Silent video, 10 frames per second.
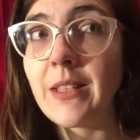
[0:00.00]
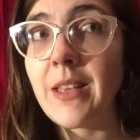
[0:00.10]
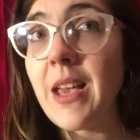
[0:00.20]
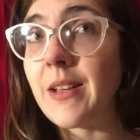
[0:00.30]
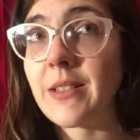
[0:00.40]

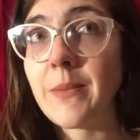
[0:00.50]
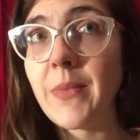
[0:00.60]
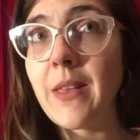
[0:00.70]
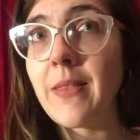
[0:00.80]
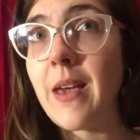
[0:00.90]
yeah,
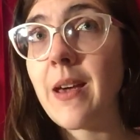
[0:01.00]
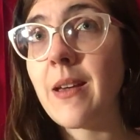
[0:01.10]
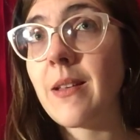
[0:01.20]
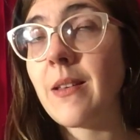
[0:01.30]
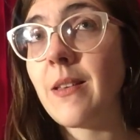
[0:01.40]
something
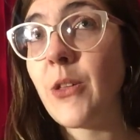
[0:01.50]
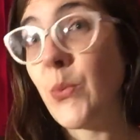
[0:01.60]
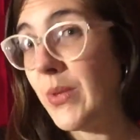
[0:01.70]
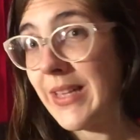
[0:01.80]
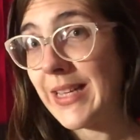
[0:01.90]
that you
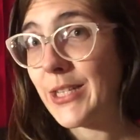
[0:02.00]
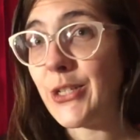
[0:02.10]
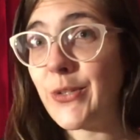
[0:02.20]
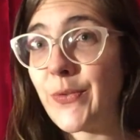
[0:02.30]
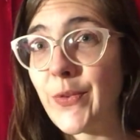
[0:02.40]
would like to
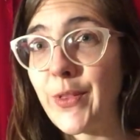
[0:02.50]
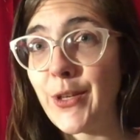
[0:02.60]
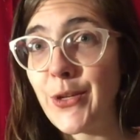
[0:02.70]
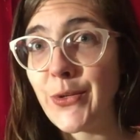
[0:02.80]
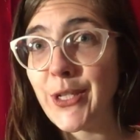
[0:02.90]
do for the
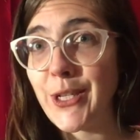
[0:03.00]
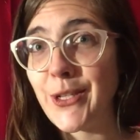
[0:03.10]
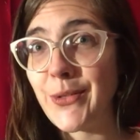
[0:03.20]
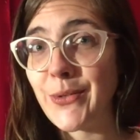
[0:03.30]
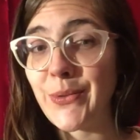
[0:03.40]
new to
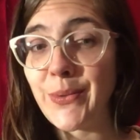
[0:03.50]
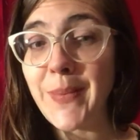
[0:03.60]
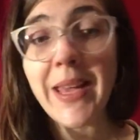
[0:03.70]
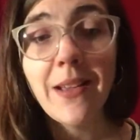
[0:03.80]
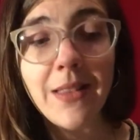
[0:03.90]
you
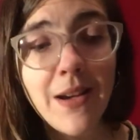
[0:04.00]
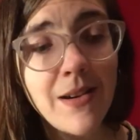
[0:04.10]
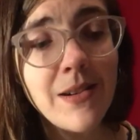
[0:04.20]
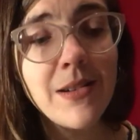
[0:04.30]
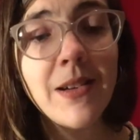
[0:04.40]
make
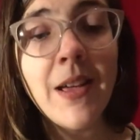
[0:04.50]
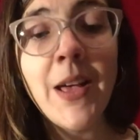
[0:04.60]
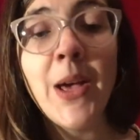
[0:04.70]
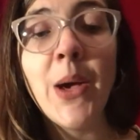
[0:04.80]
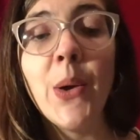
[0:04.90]
along,
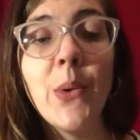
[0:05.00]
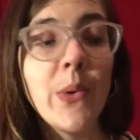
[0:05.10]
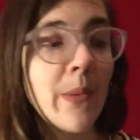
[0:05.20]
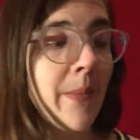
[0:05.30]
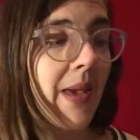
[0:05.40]

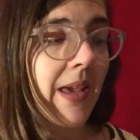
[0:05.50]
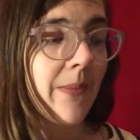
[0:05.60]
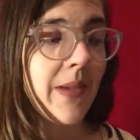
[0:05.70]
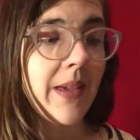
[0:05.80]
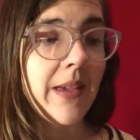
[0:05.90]
or
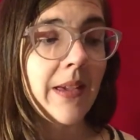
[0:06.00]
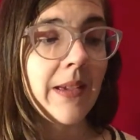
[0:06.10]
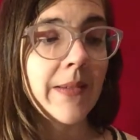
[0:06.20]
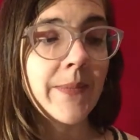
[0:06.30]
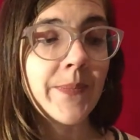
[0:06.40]

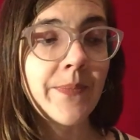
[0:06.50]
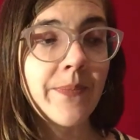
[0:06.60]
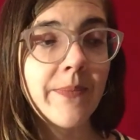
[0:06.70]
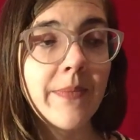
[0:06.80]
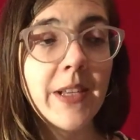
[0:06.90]
maybe,
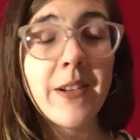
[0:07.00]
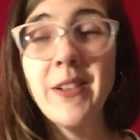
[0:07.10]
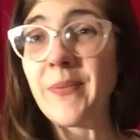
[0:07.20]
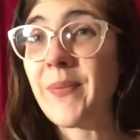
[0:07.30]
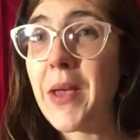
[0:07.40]
I don't
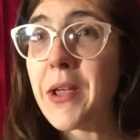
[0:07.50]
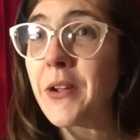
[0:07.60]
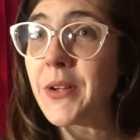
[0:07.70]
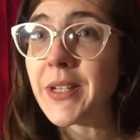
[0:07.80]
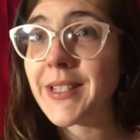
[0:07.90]
know, how you're
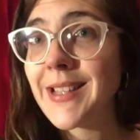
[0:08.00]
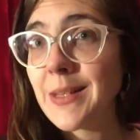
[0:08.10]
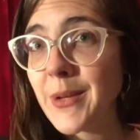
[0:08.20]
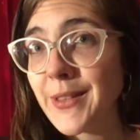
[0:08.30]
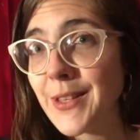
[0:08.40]
going to
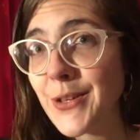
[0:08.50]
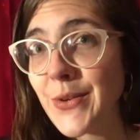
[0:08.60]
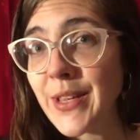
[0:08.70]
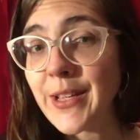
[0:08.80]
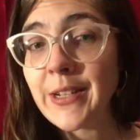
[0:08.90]
celebrate the new
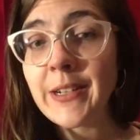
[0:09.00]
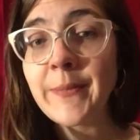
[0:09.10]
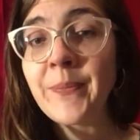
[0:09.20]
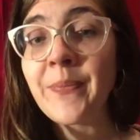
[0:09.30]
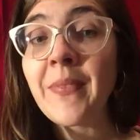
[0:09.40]
year.
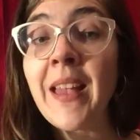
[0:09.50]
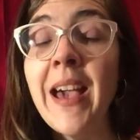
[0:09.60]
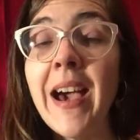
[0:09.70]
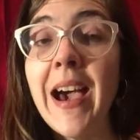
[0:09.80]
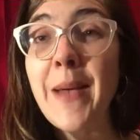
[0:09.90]

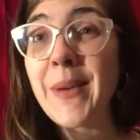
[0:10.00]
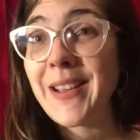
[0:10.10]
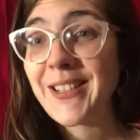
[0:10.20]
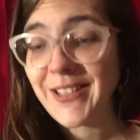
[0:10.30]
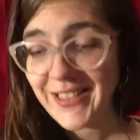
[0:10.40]
I'm
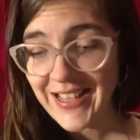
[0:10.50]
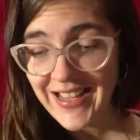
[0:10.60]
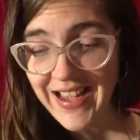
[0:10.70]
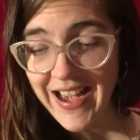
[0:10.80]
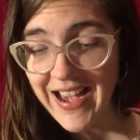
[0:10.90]

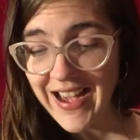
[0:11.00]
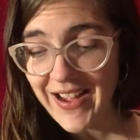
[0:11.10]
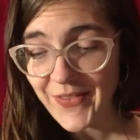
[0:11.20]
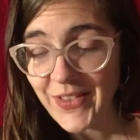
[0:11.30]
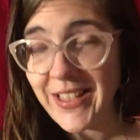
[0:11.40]
actually
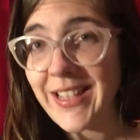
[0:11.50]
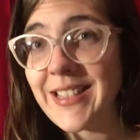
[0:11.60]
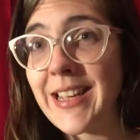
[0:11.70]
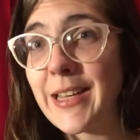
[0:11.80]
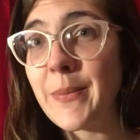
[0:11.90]
really
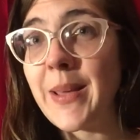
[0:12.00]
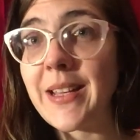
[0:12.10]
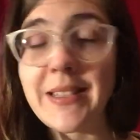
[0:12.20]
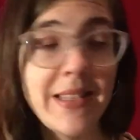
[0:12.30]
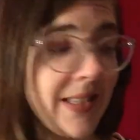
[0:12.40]
excited
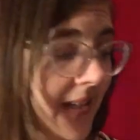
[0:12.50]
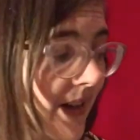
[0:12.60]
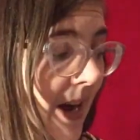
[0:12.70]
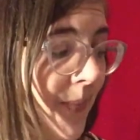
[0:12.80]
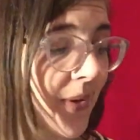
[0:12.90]
because this
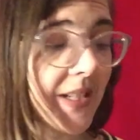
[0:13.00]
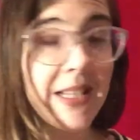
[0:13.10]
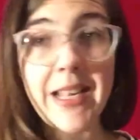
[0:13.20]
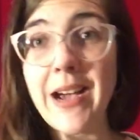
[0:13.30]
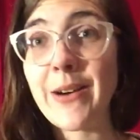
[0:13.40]
year I
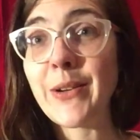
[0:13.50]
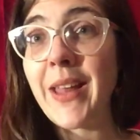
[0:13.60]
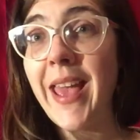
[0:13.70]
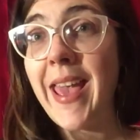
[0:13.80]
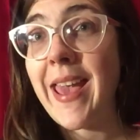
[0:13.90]
printed out
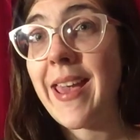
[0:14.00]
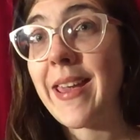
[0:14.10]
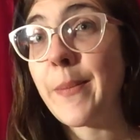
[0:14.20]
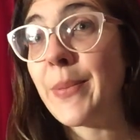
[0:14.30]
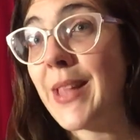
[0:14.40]

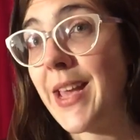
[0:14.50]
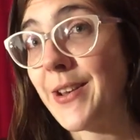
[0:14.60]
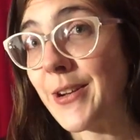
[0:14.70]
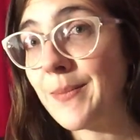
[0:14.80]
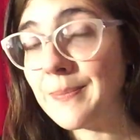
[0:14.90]
a
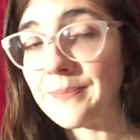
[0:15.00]
planner,